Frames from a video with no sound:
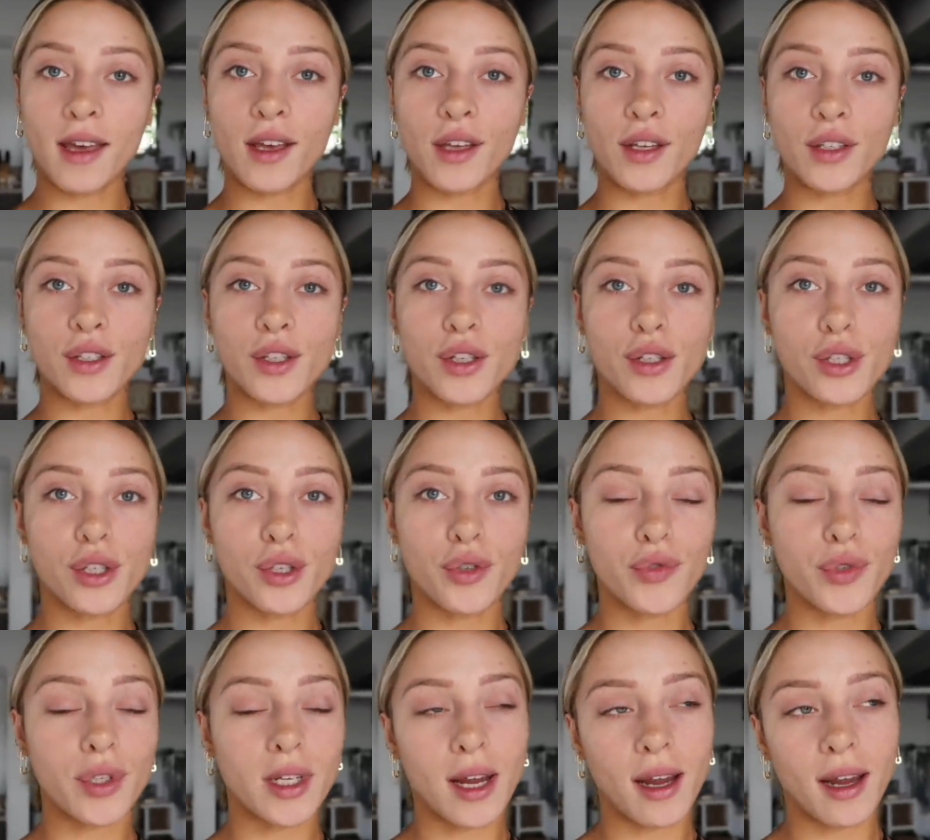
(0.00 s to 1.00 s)
is
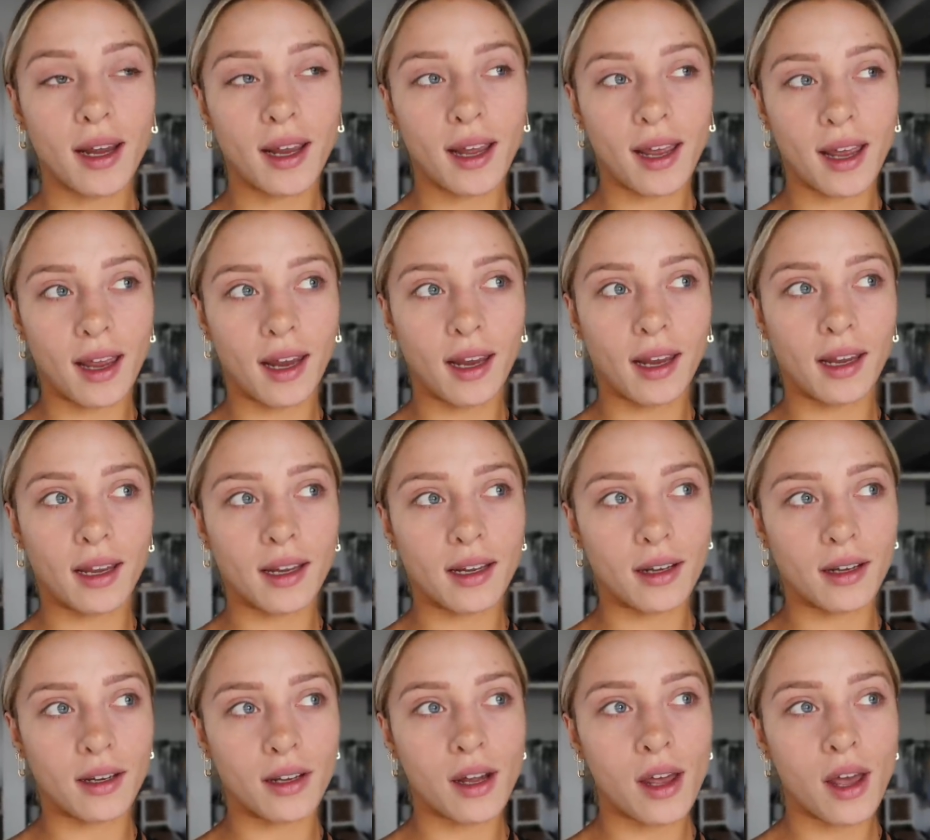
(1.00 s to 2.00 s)
Tuesday
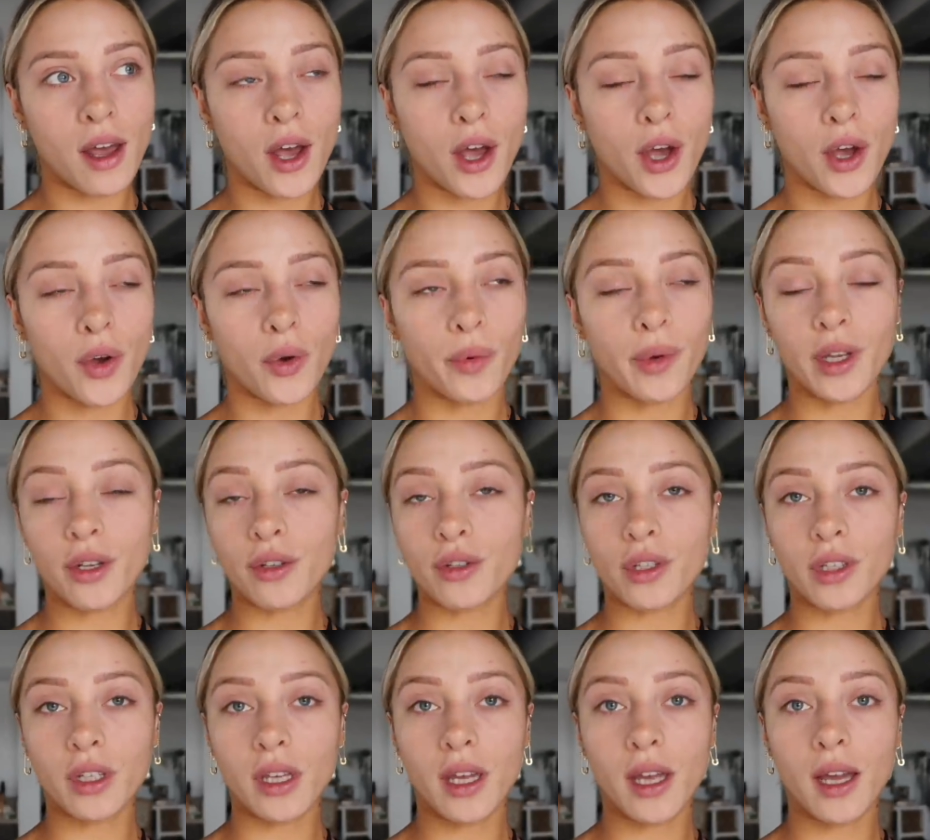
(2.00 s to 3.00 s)
and we
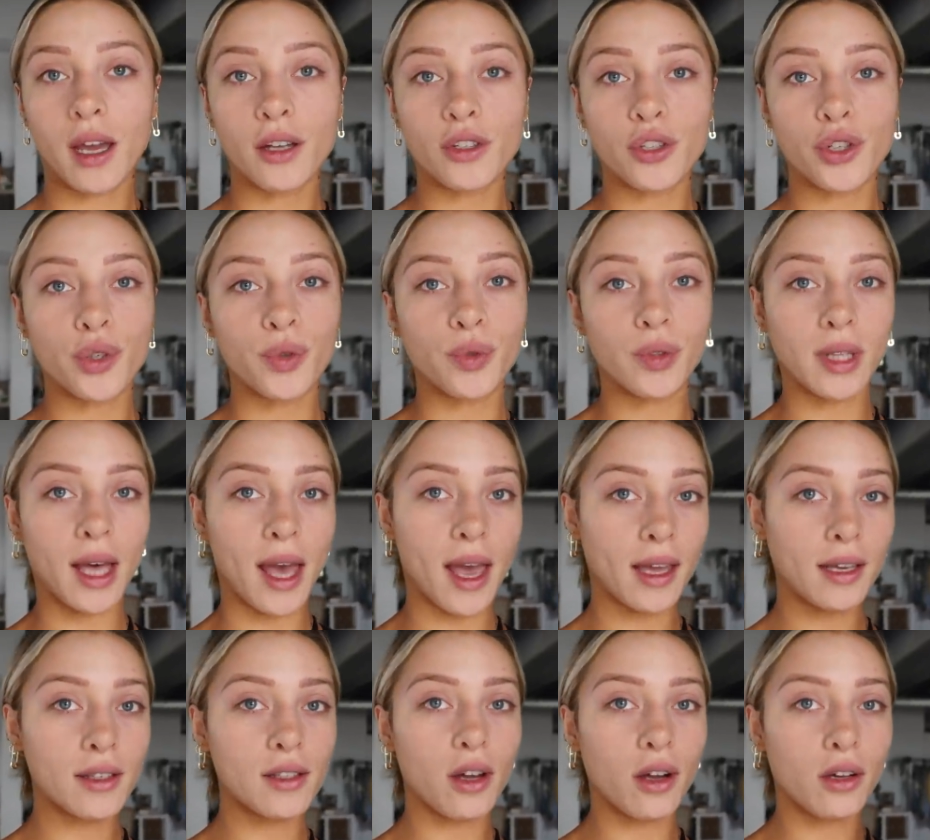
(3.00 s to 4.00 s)
usually do
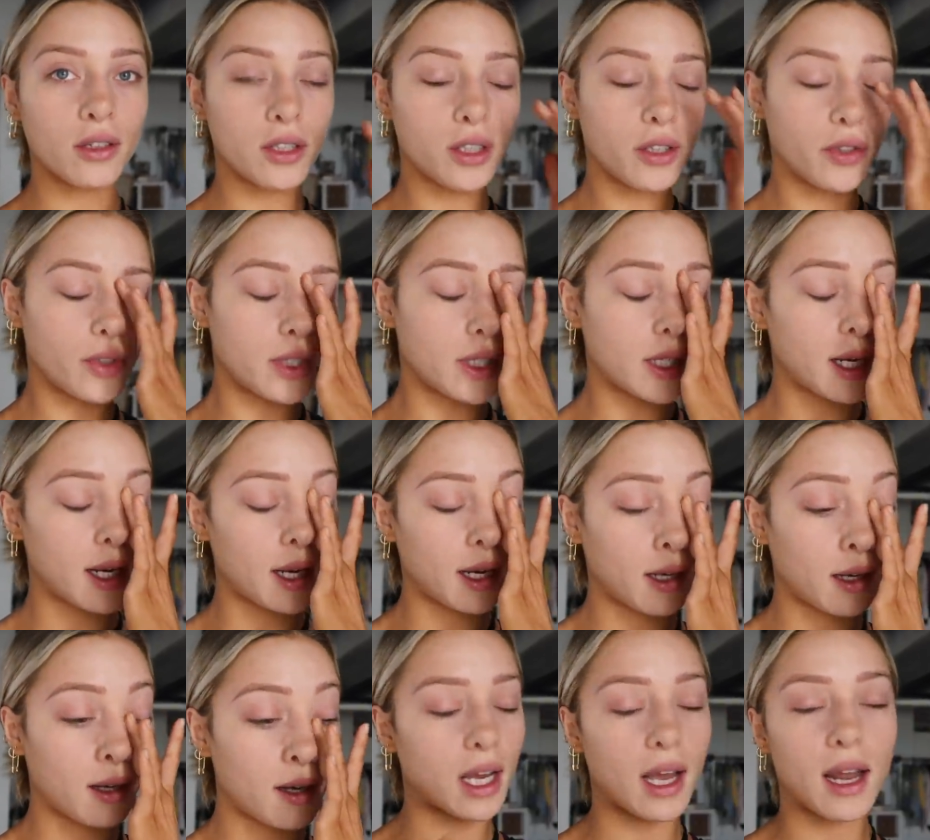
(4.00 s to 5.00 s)
legs on
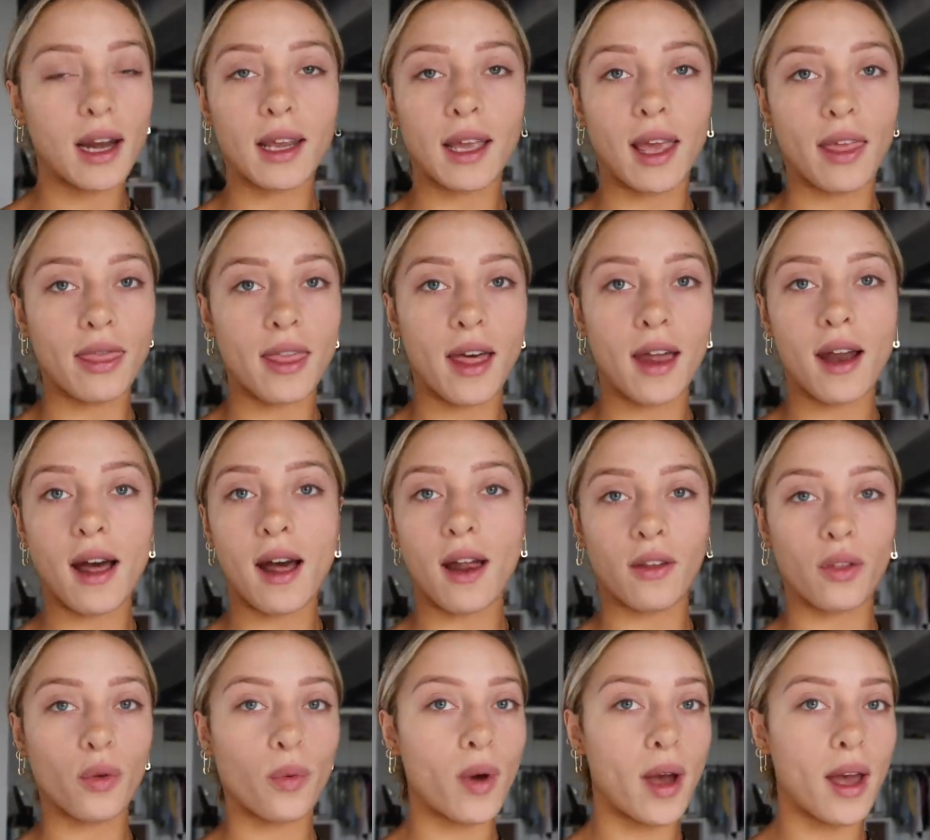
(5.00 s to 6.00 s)
Tuesday to kind of get that
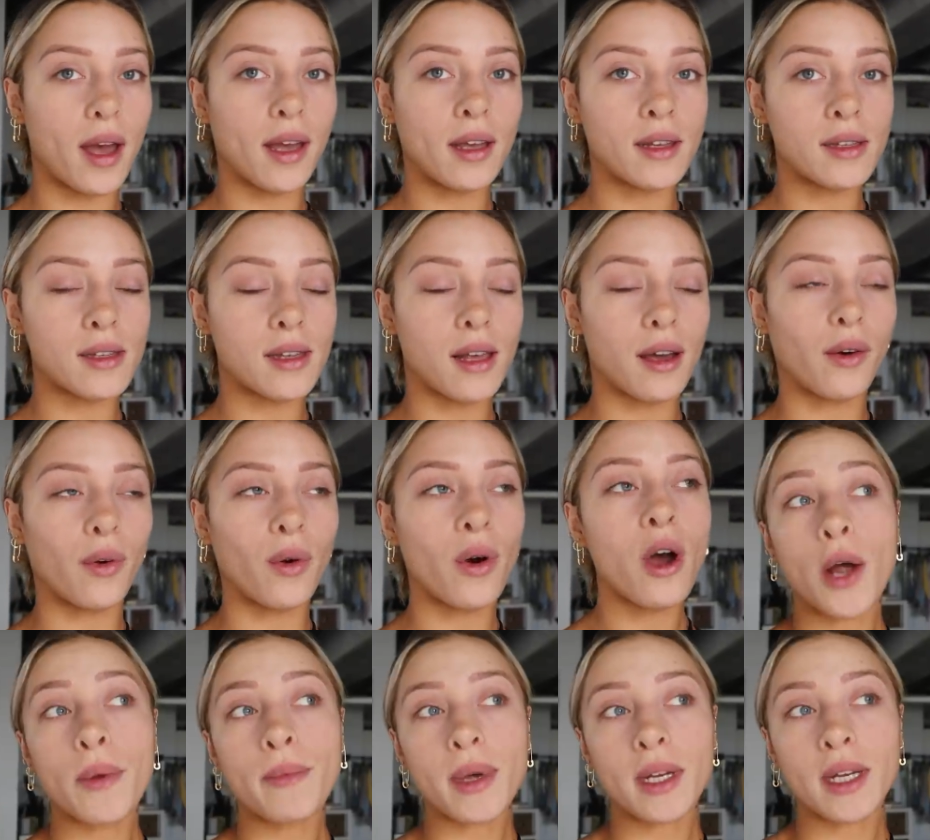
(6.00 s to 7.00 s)
out of the way. So
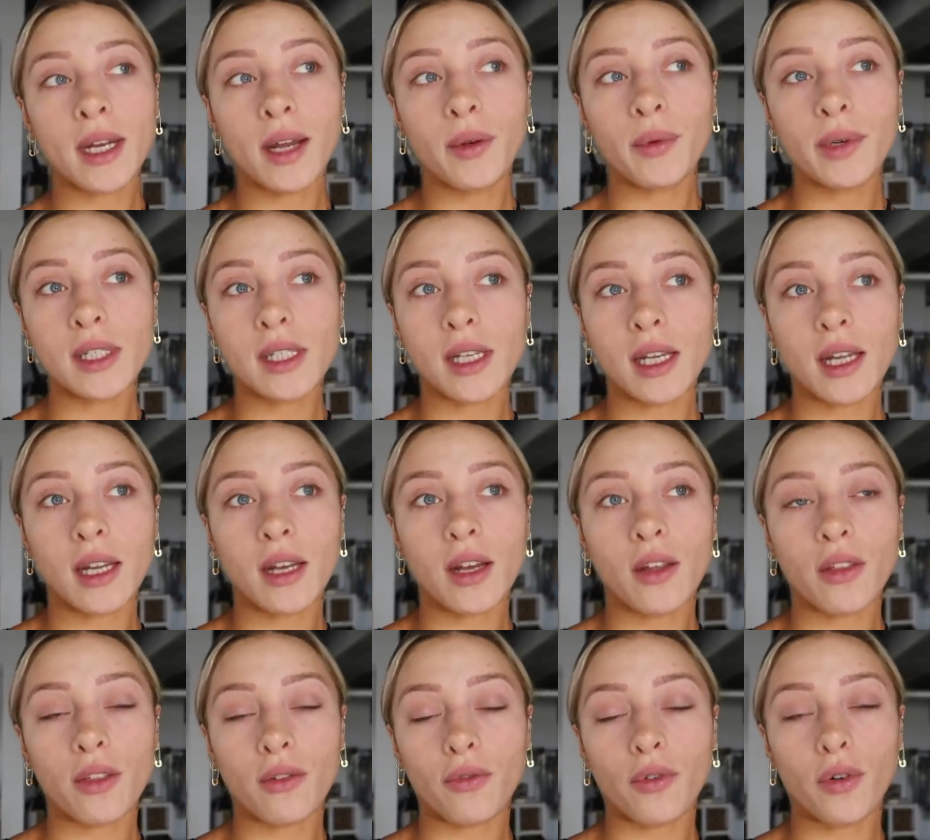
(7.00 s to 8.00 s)
on Monday we
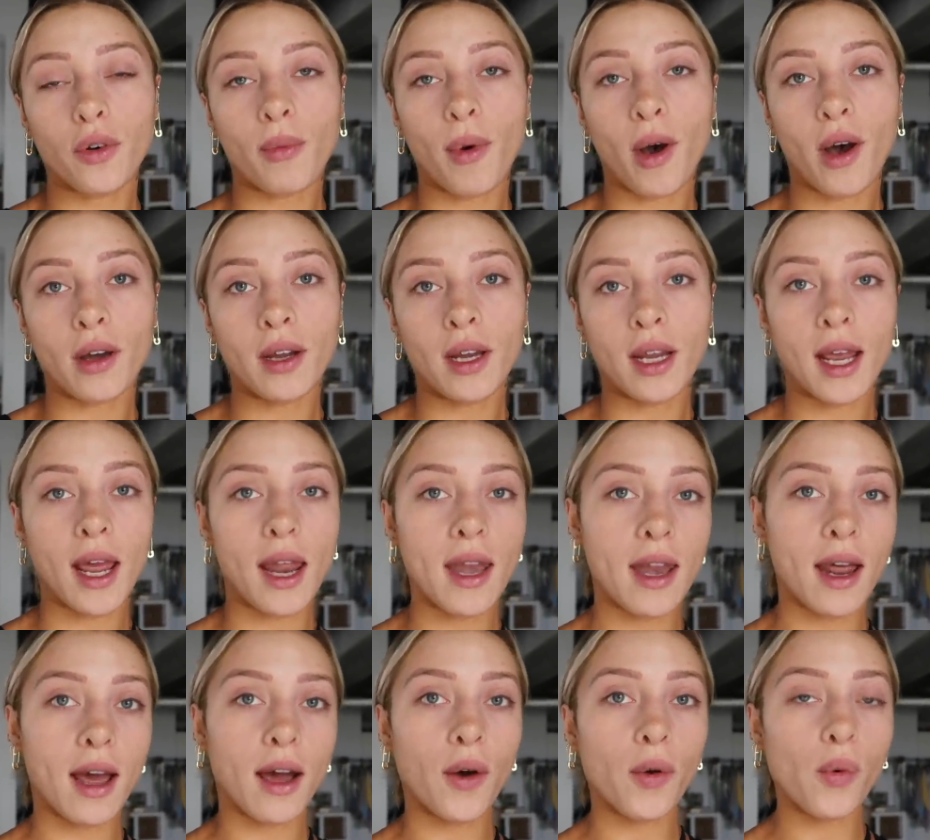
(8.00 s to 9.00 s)
did the full body and
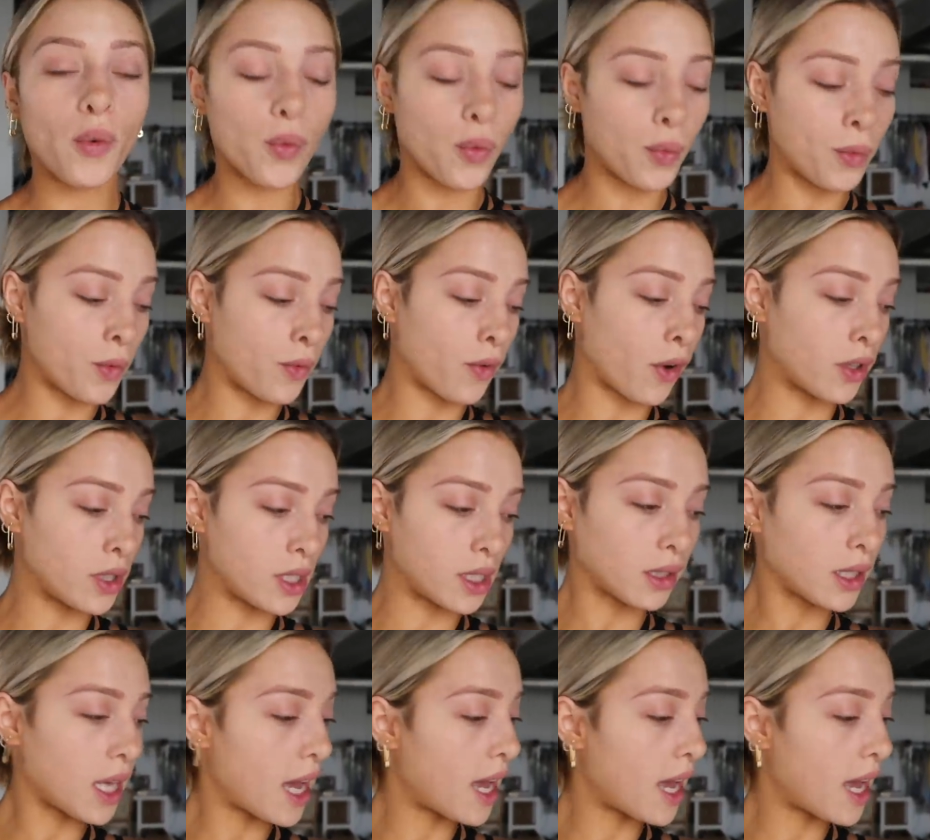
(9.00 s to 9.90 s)
now we'll move on to